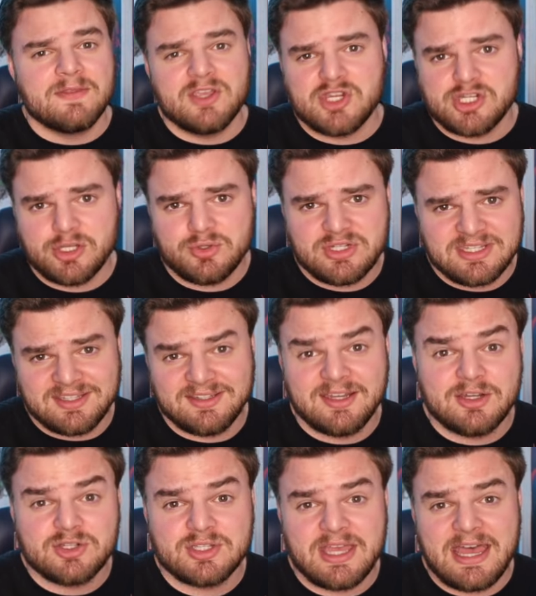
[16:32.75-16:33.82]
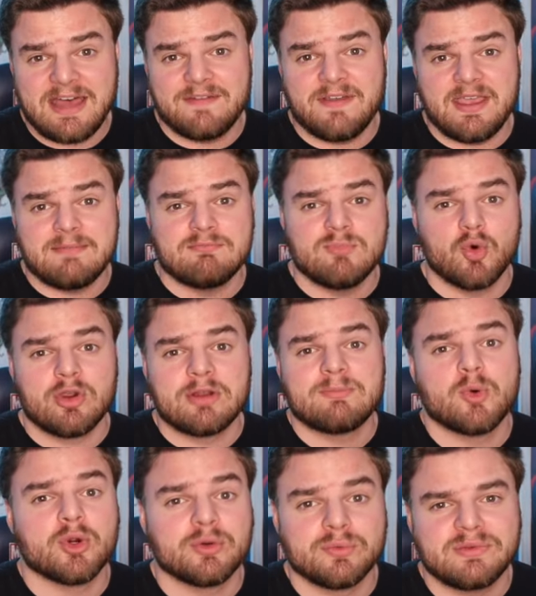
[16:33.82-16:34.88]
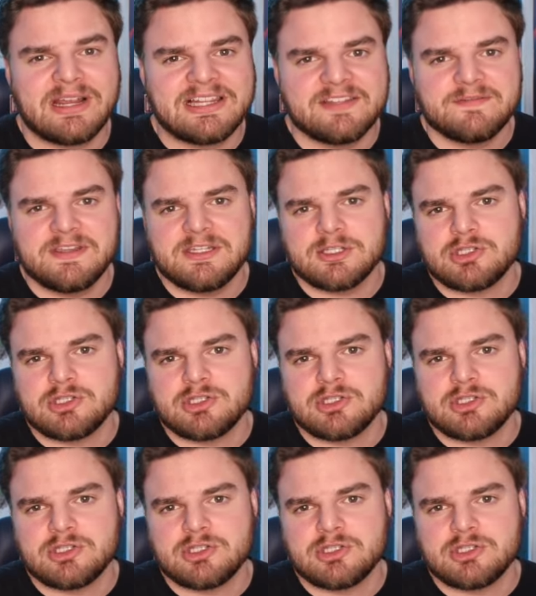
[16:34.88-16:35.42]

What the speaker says: This show just continues to have a more and more relevant